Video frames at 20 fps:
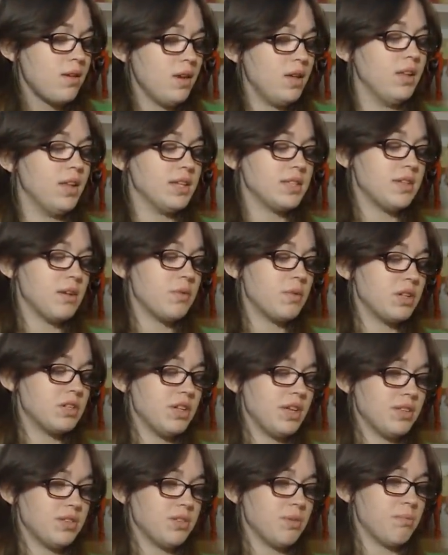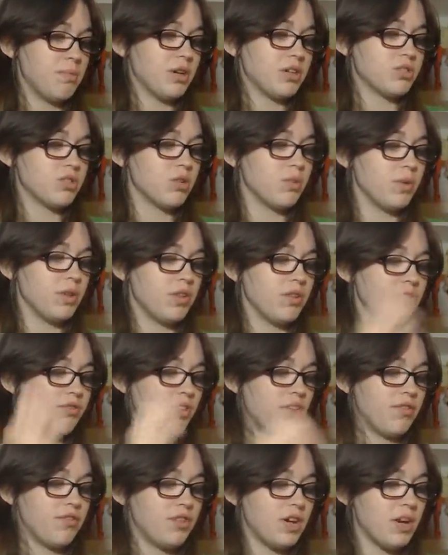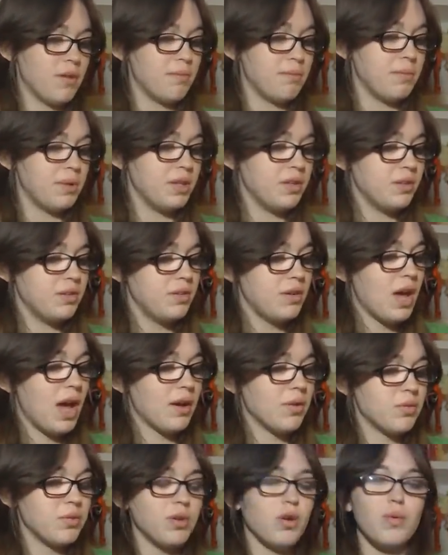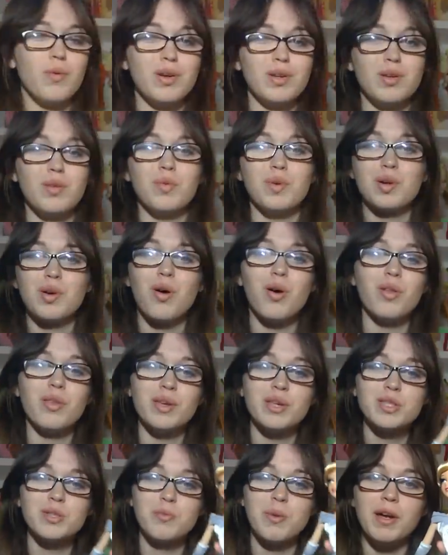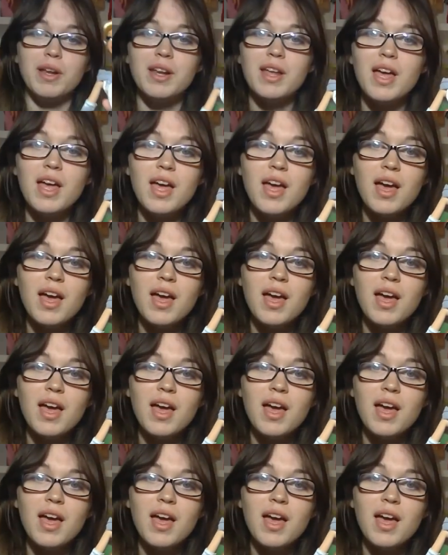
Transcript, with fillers: unless I want to take some picture with it fluffed up, but I don't know what you would call this, but